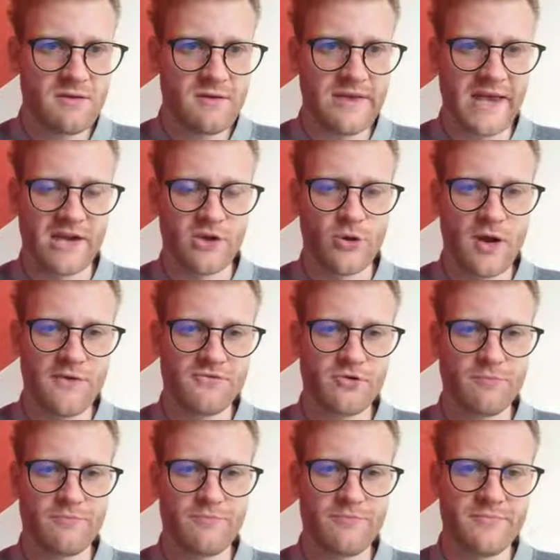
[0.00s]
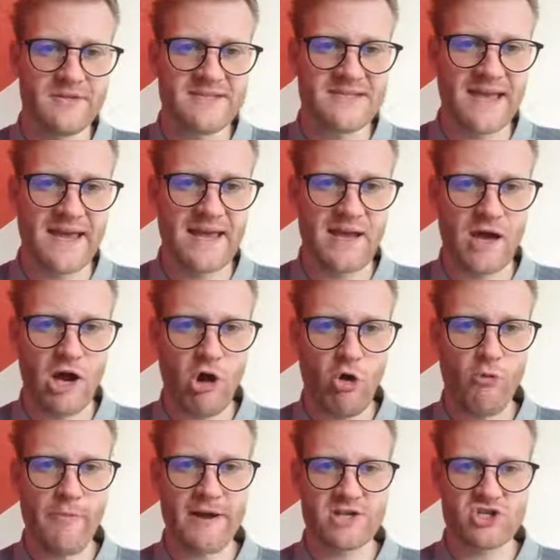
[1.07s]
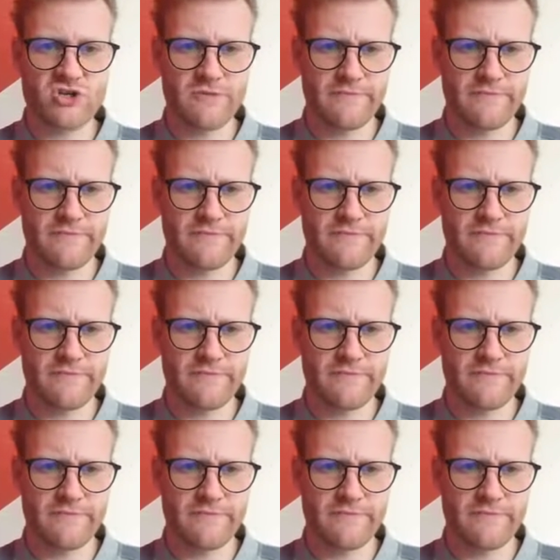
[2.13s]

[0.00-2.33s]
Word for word: yeah, you have to say how much